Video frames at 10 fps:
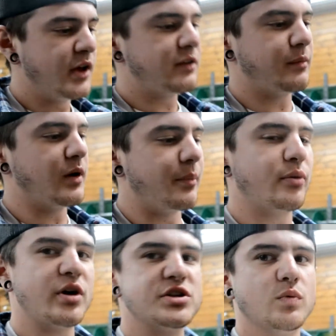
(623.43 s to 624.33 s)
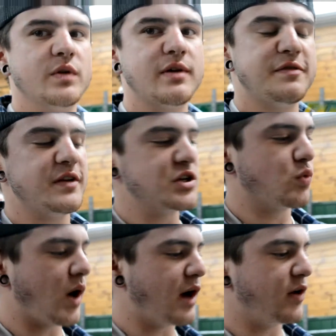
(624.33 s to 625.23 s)
So I'm gonna brush, once I finish
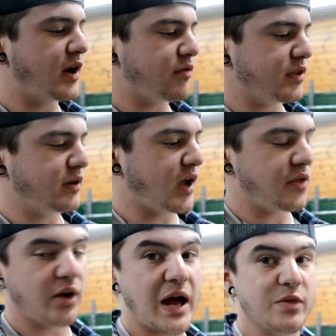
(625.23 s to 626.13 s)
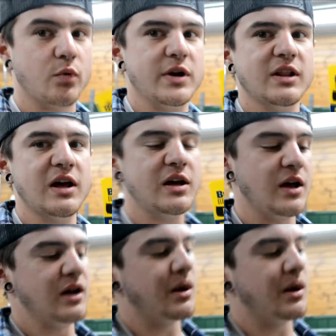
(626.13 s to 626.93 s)
wiring everything together on the relay,